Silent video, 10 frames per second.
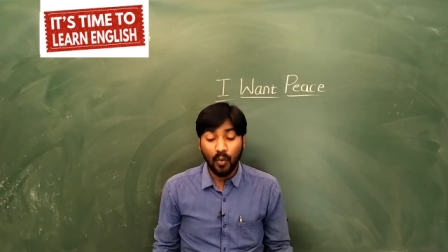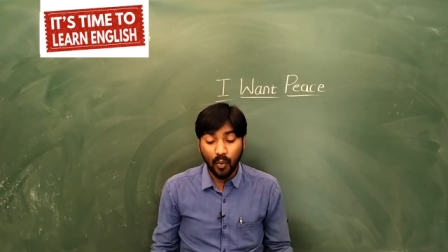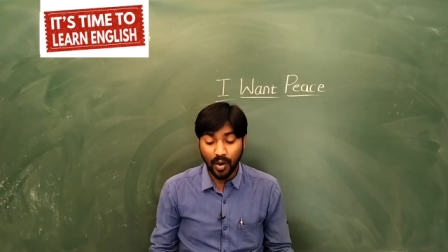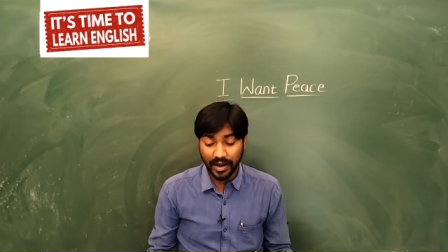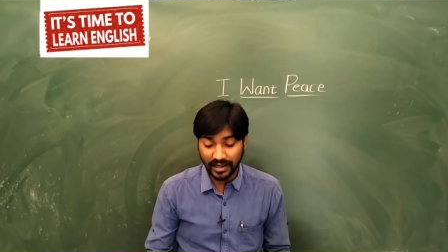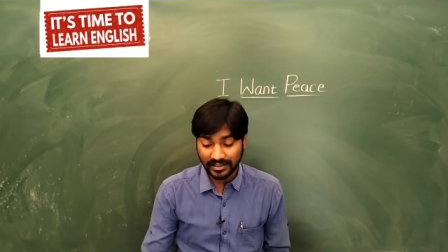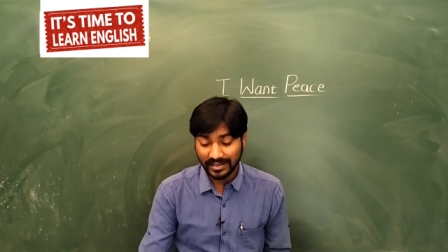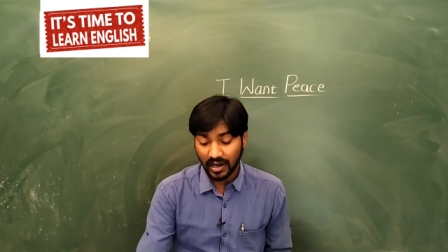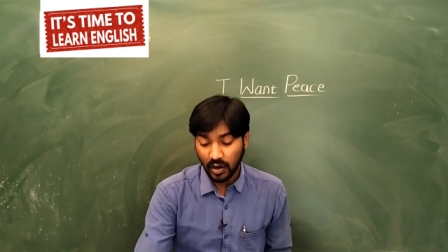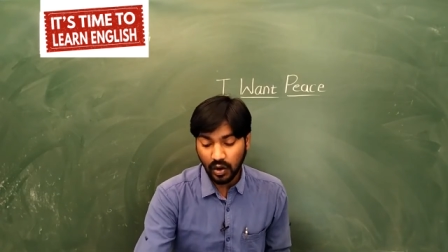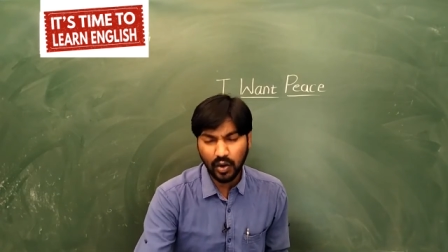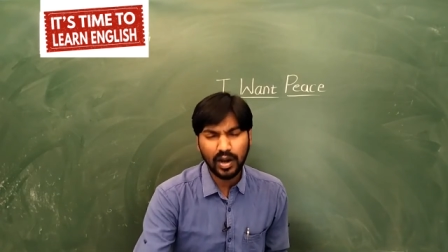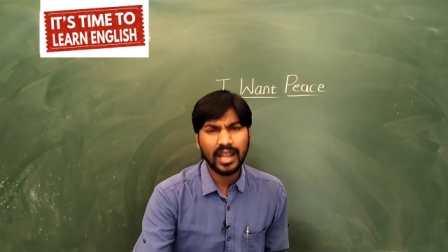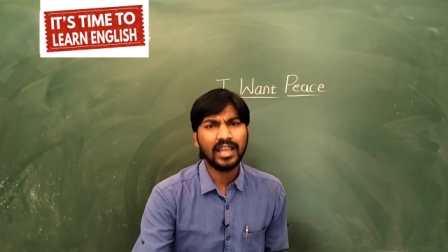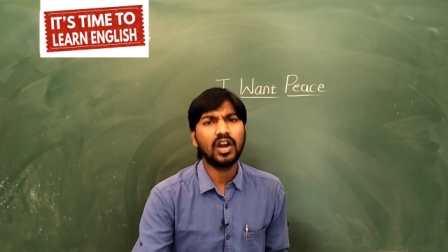was
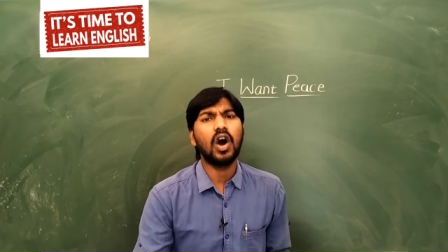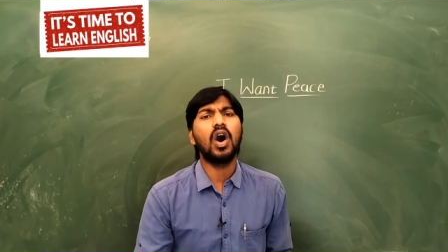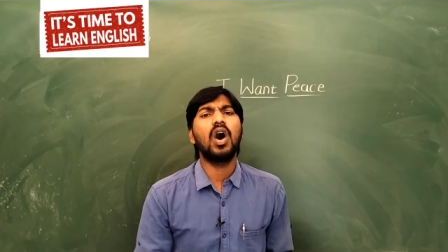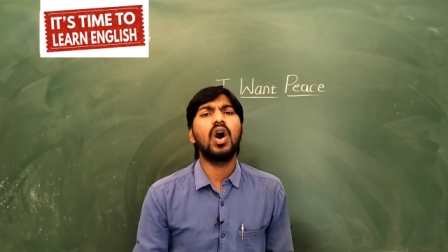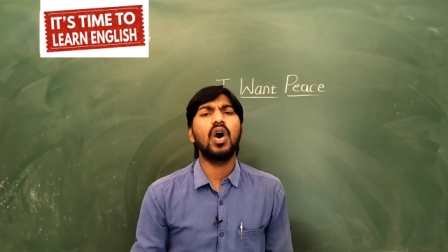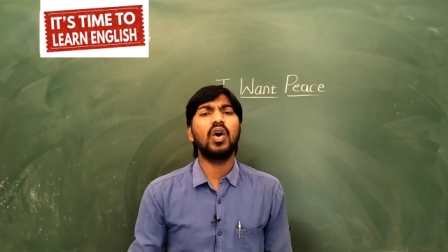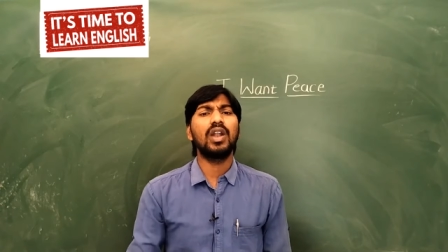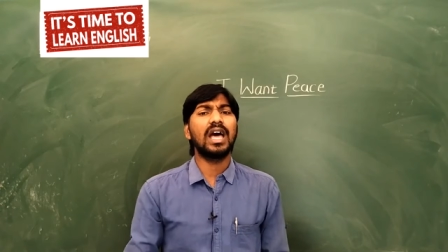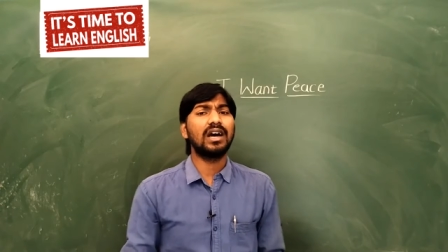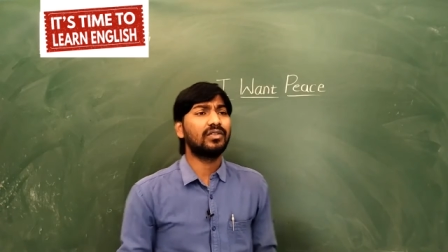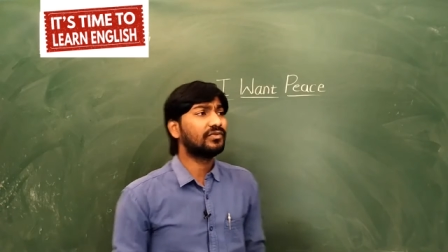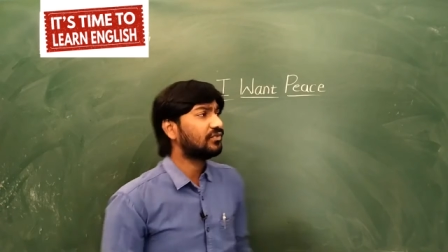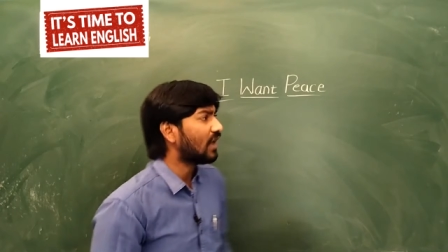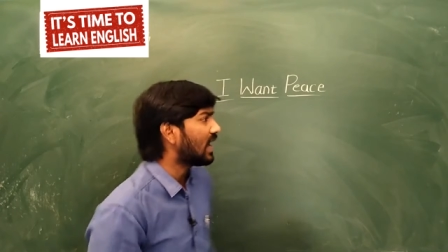holding all our